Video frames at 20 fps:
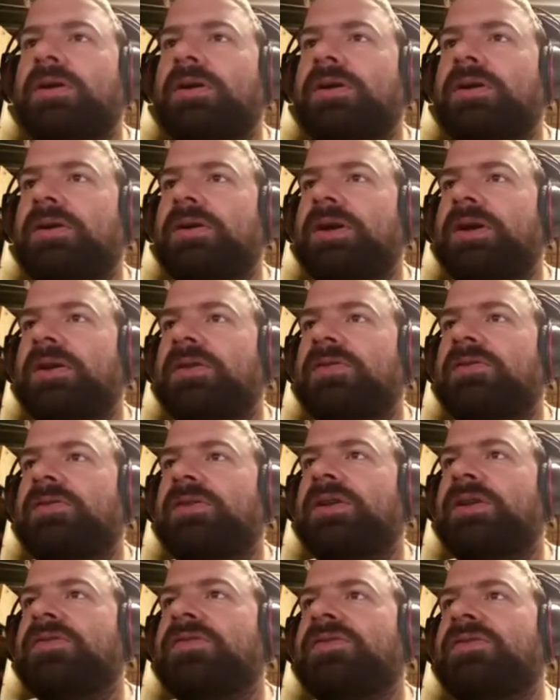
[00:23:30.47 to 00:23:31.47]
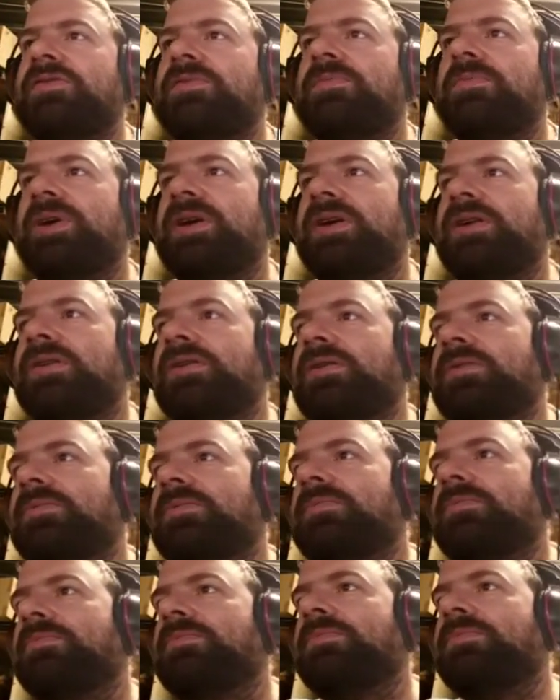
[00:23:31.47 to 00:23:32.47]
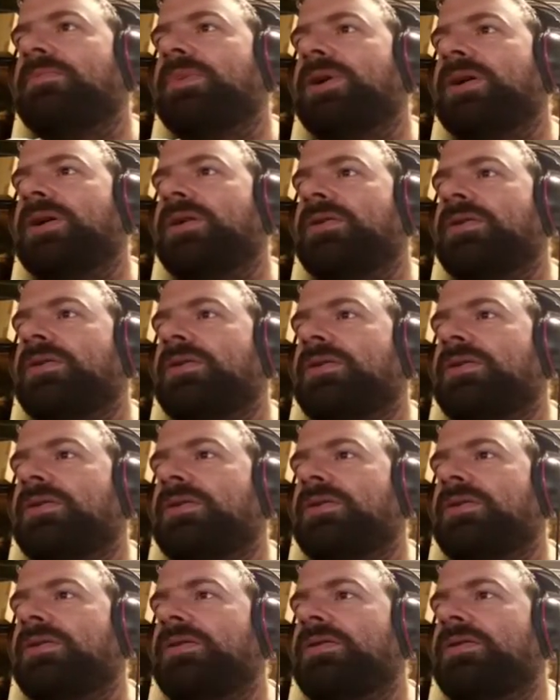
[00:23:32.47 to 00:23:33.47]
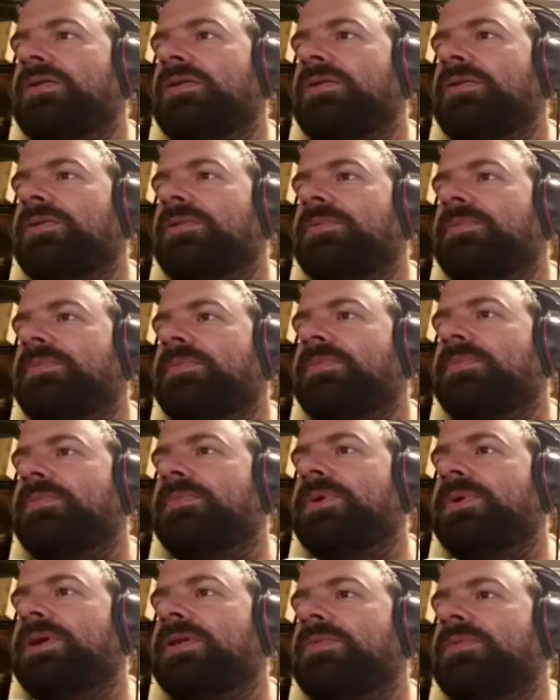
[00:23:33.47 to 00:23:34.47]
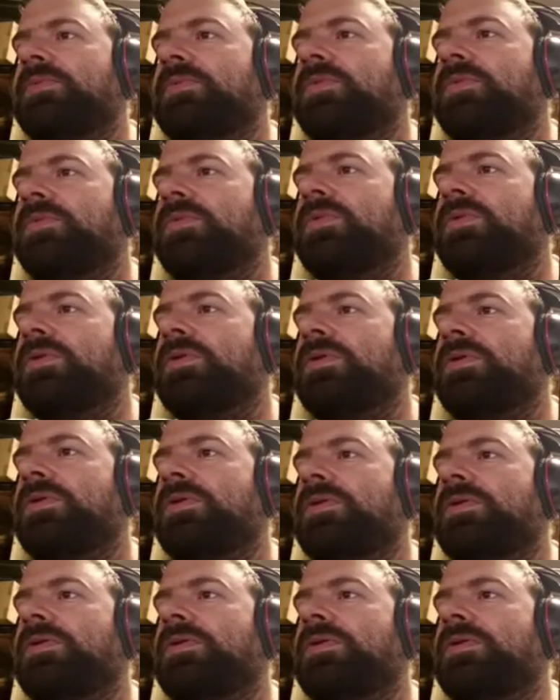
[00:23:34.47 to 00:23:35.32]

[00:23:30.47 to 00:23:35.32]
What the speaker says: Okay, so let's just make a bit more.